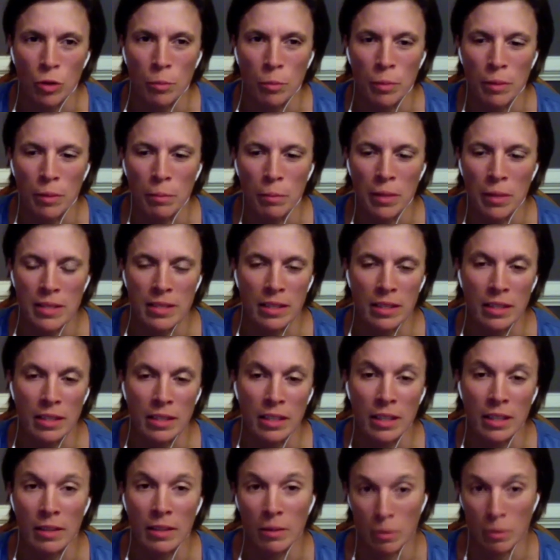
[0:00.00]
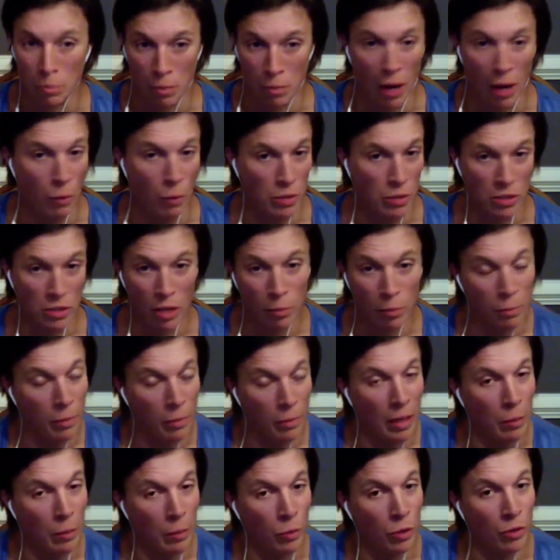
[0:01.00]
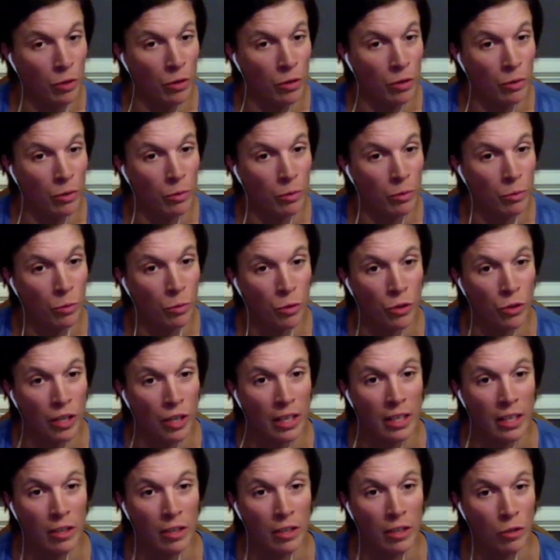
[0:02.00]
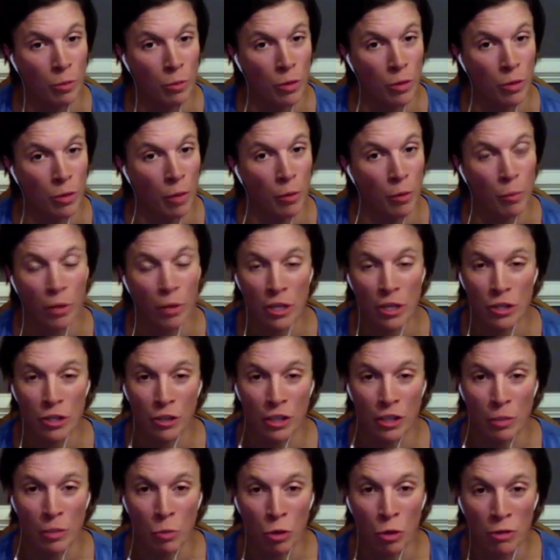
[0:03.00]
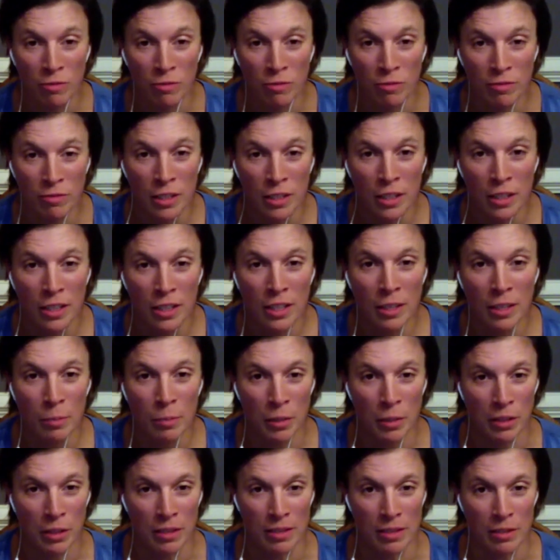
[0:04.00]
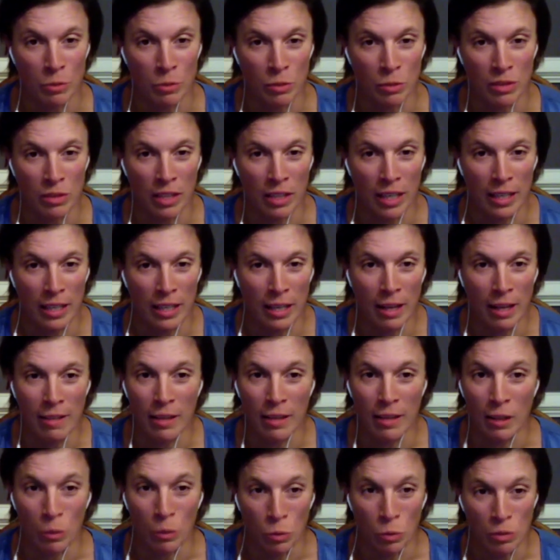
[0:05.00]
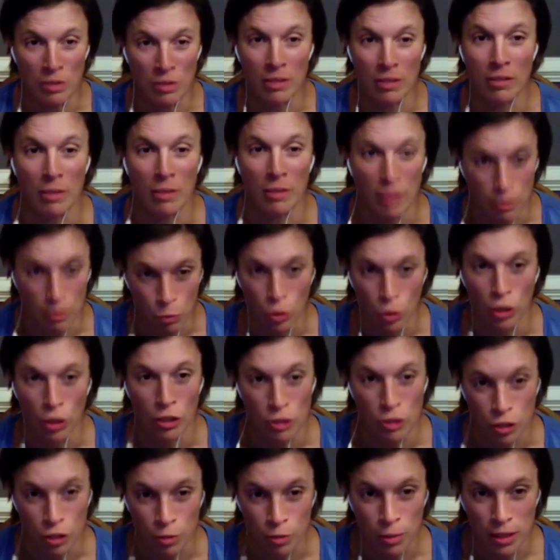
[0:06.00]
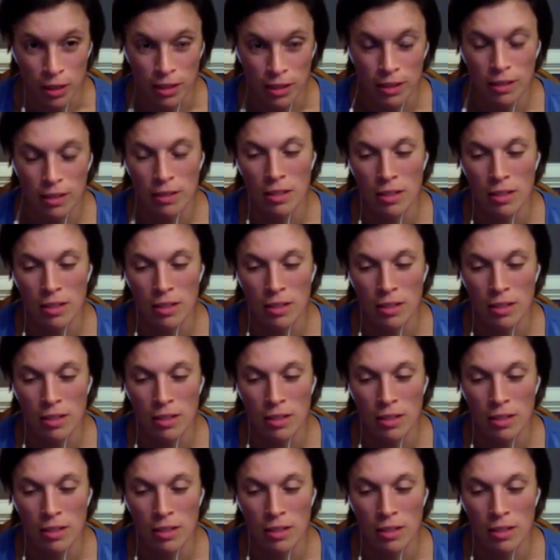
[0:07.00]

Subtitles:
But basically I was not able to create inter-abdominal pressure anymore because it was like nothing was where it should be.